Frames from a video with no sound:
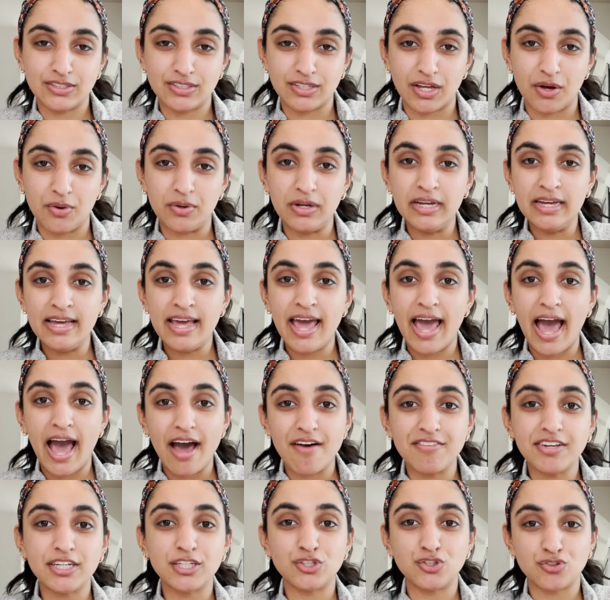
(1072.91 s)
So
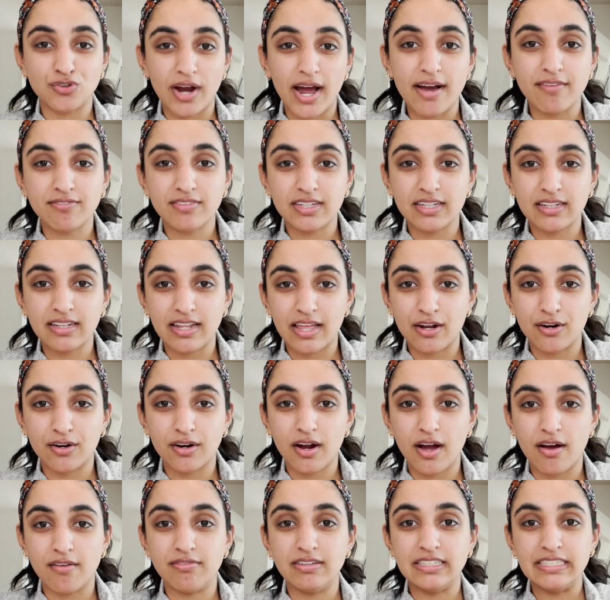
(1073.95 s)
having a drafted letter
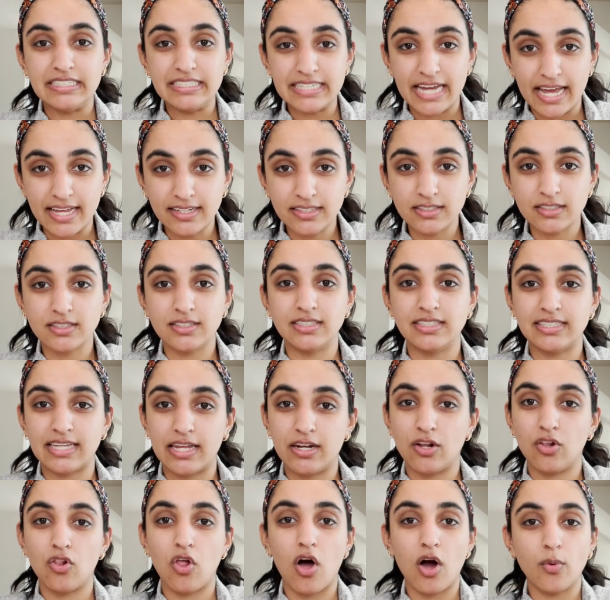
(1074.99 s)
of intent to send
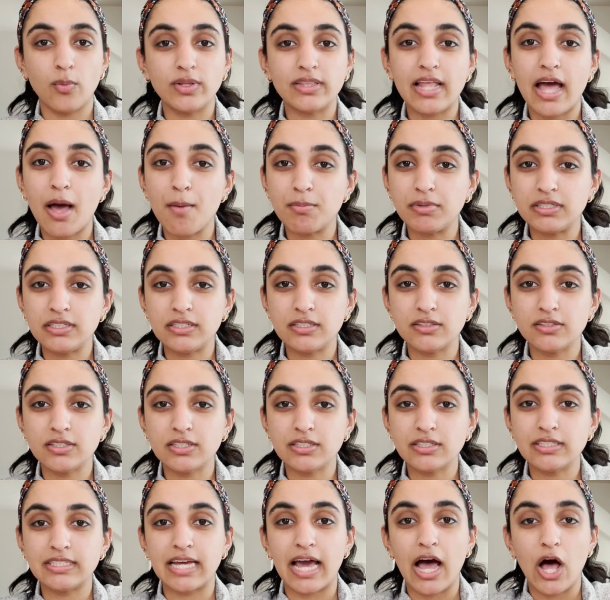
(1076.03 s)
along with that material
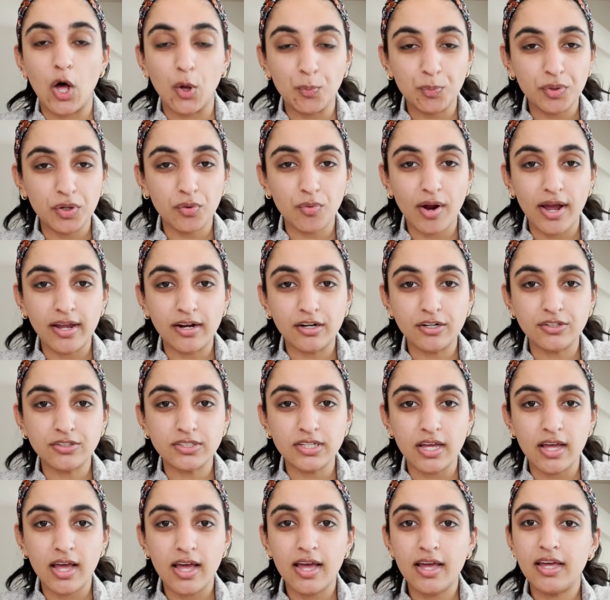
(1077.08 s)
to help your writers,
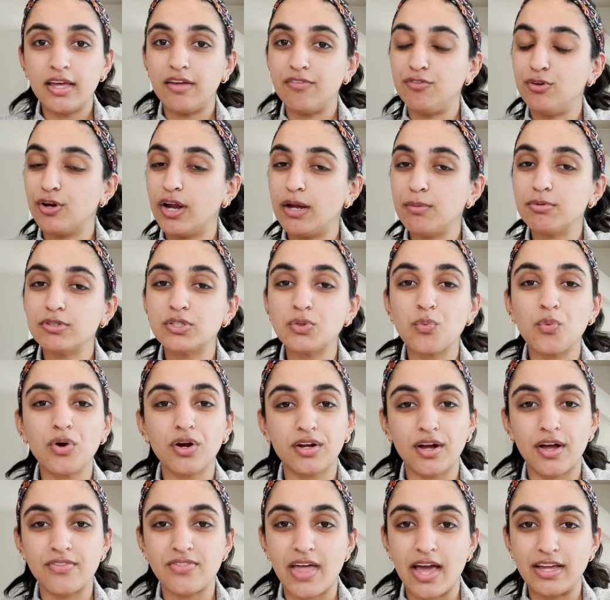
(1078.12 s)
if you're able to work
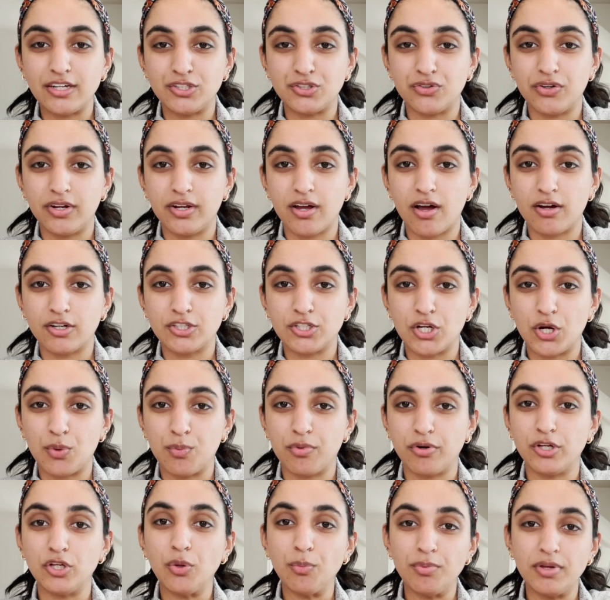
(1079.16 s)
on that during October,
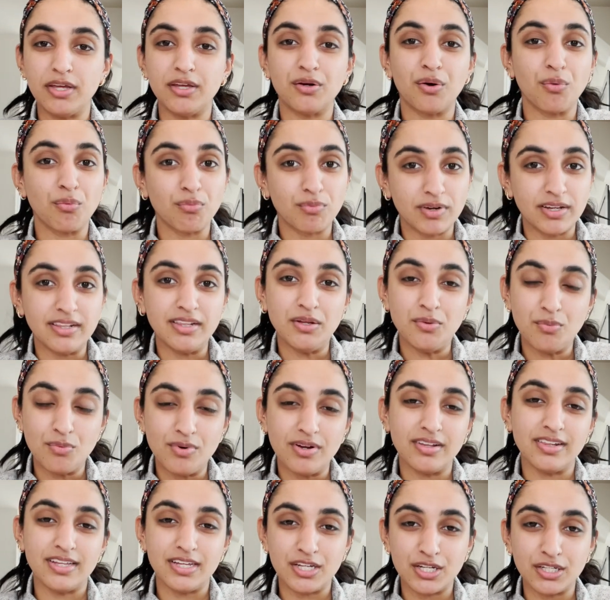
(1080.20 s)
you'll be in a really,
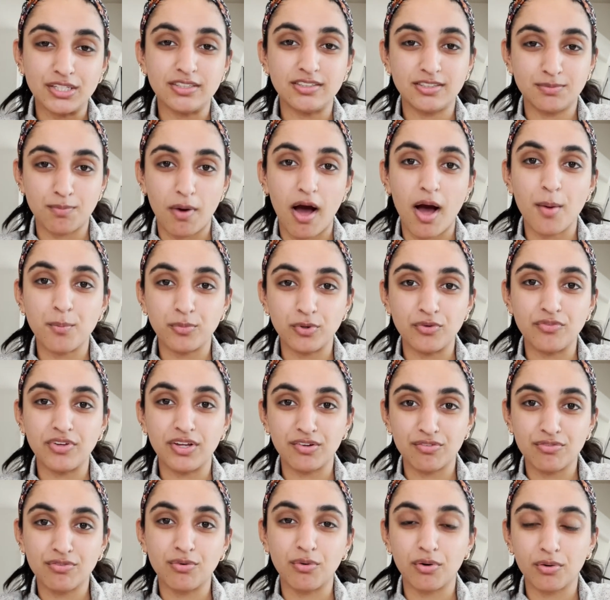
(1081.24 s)
really good spot moving
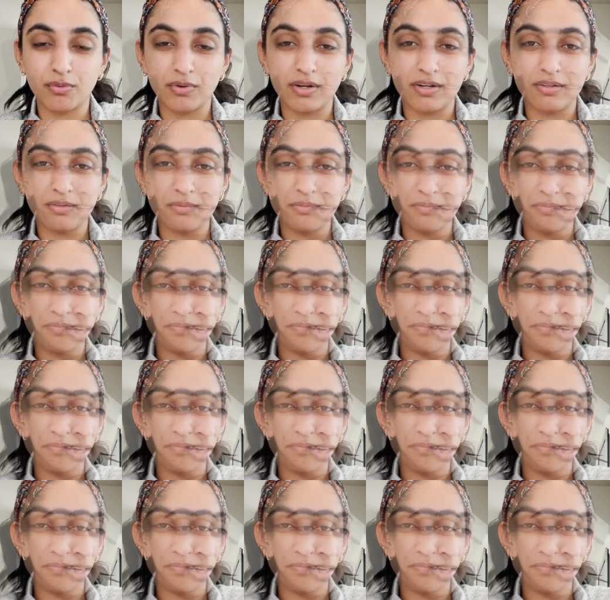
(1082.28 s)
forward.